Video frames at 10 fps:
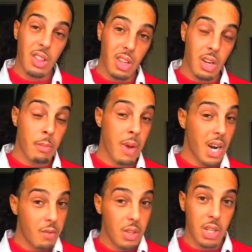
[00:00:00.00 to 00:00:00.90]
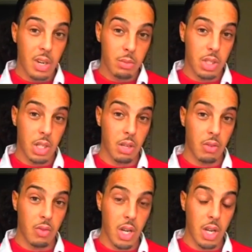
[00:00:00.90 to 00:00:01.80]
Think about everything I'm saying,
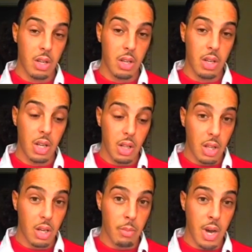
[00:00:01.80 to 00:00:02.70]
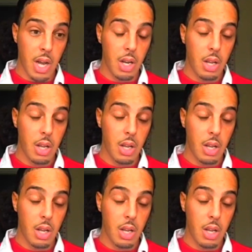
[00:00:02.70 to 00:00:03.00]
right? Think about it.